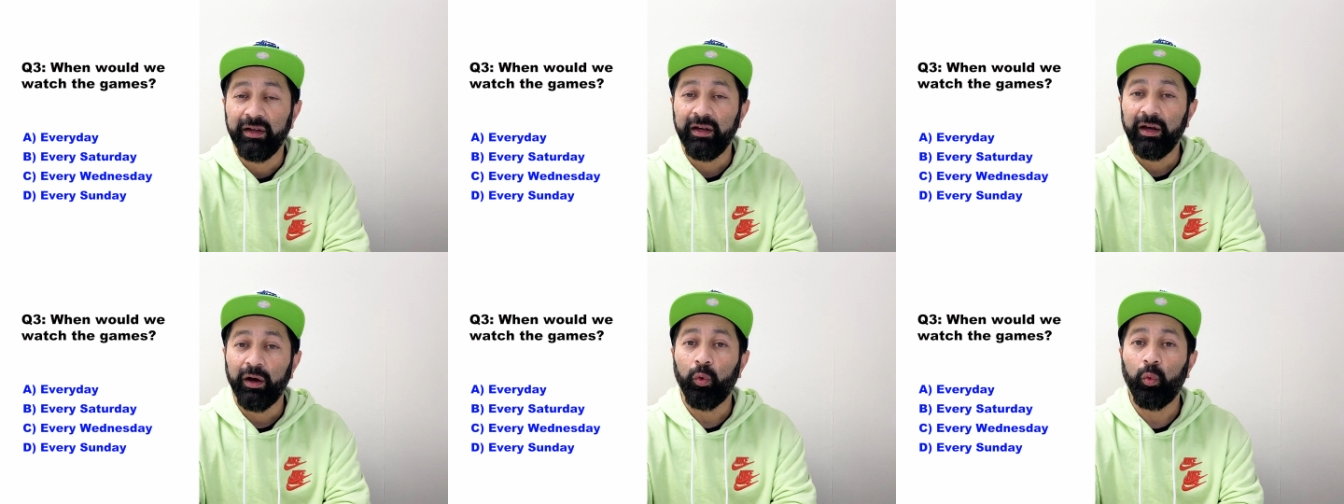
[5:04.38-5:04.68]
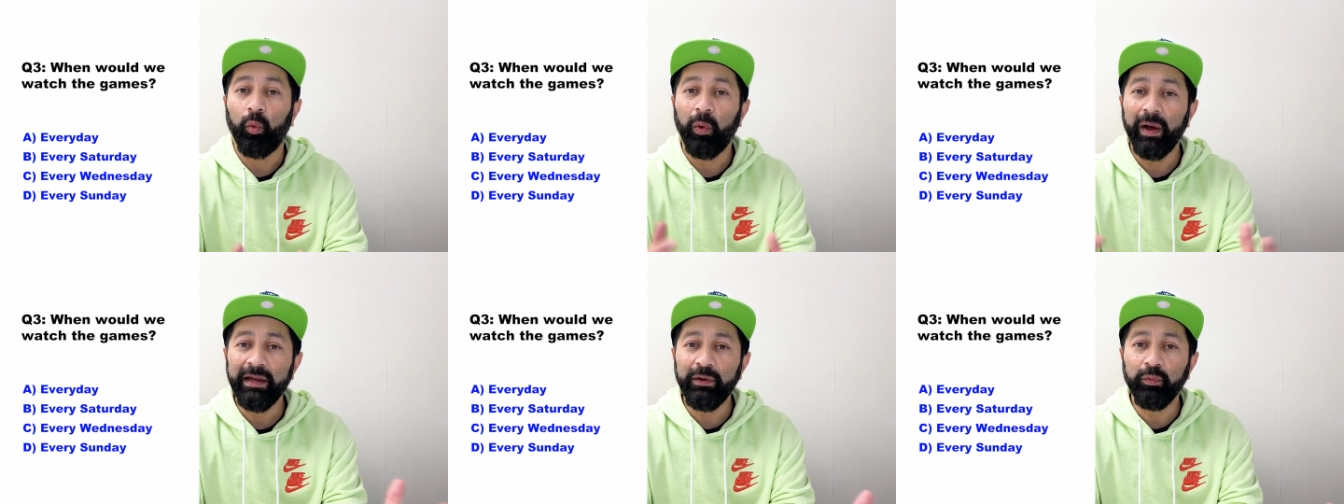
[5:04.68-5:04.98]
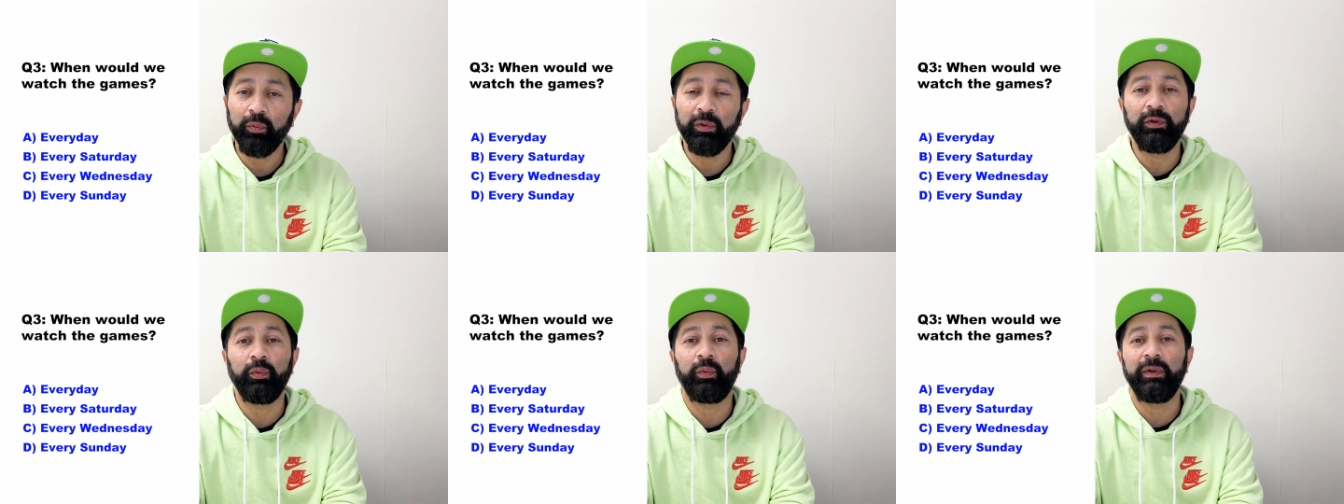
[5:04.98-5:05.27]
When
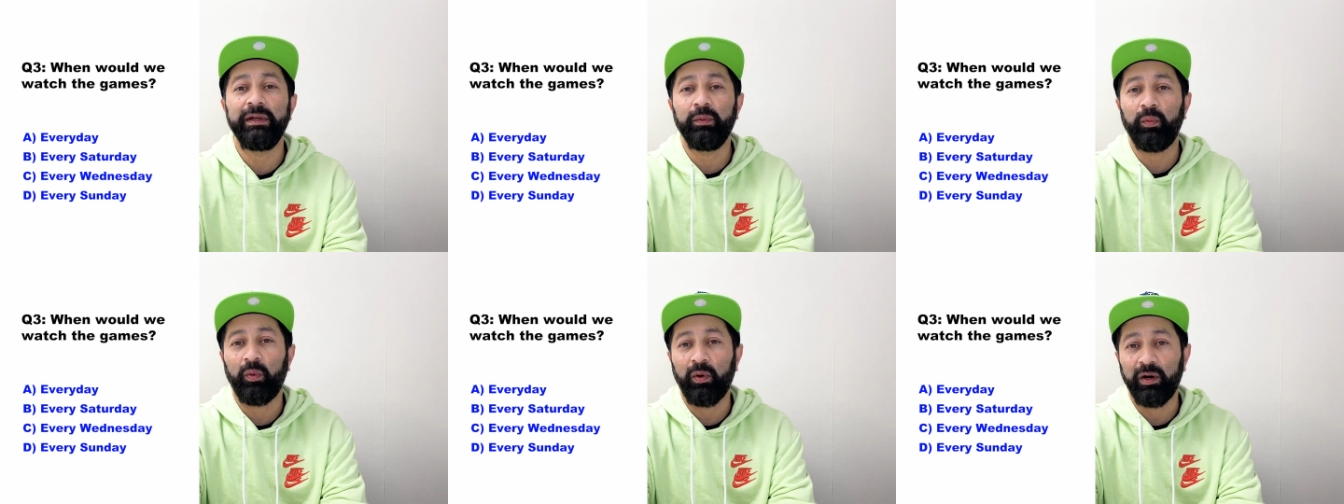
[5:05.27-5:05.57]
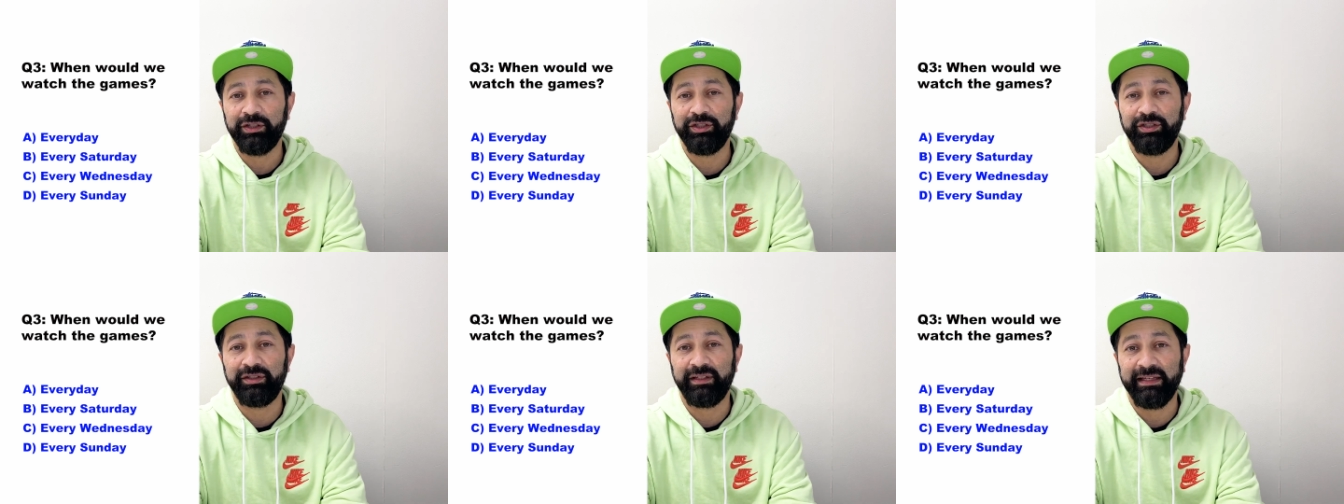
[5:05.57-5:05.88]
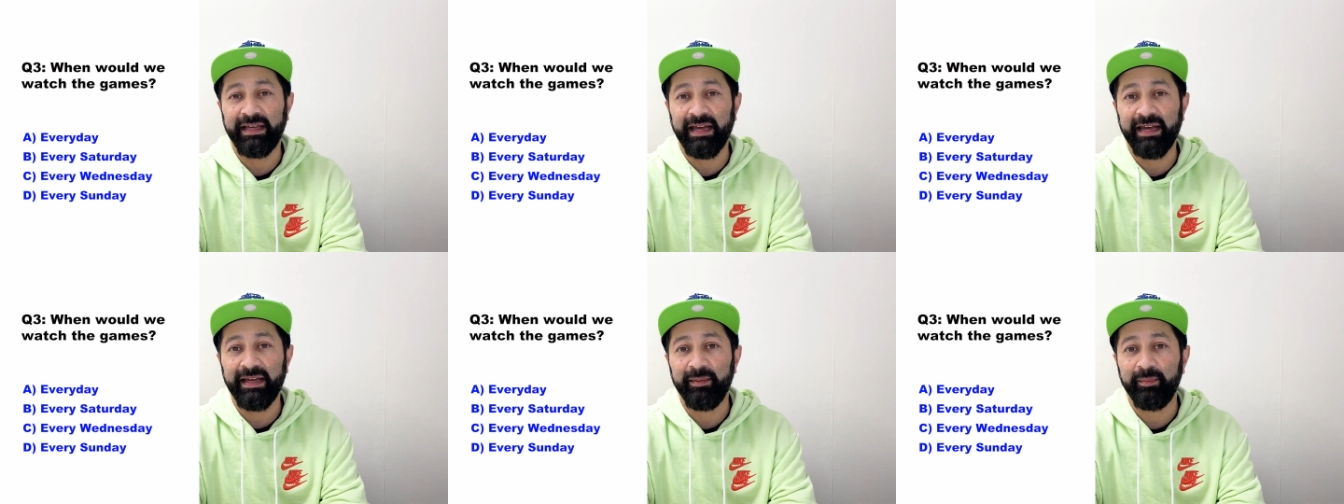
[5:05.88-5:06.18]
would we watch the
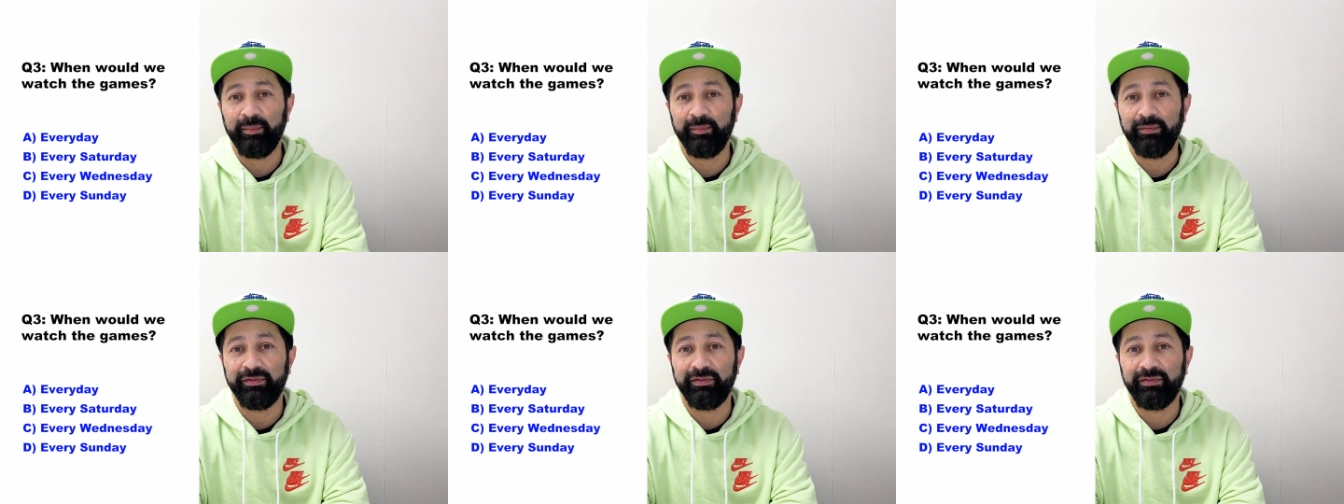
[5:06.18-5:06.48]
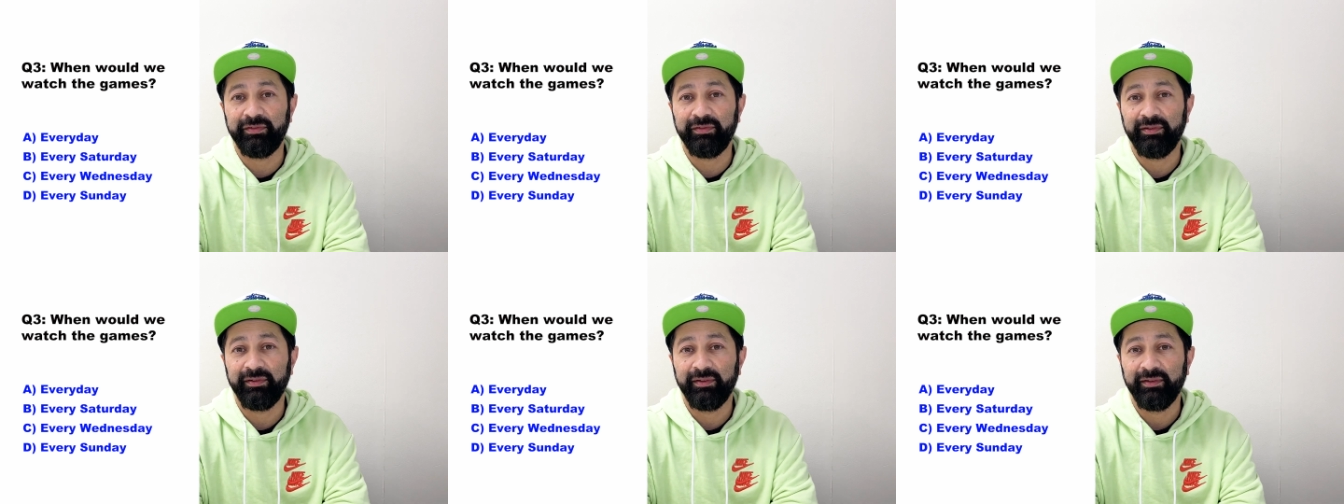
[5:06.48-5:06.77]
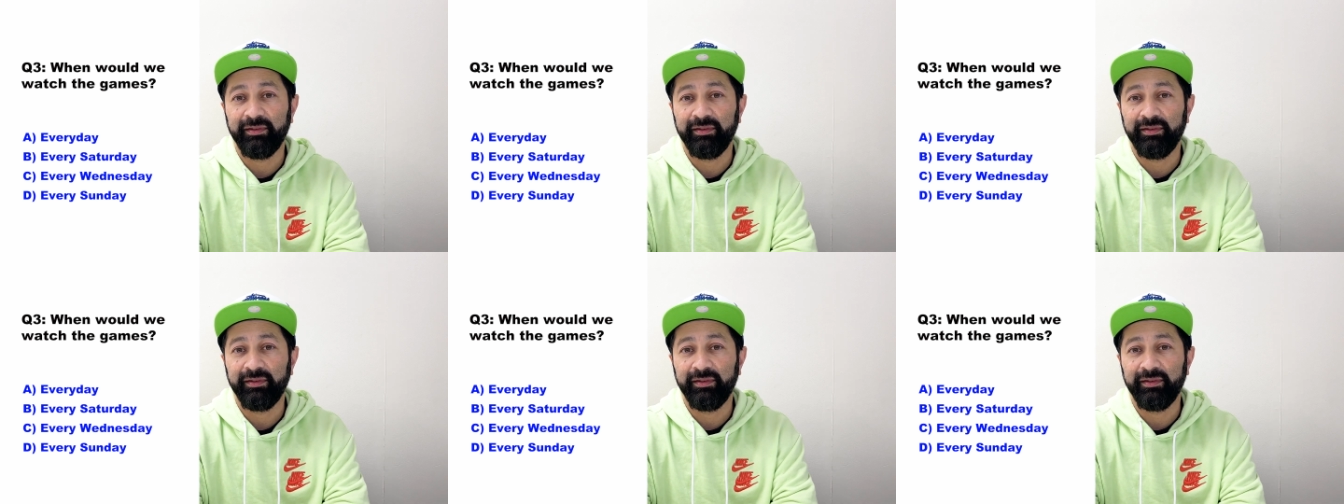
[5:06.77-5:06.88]
games?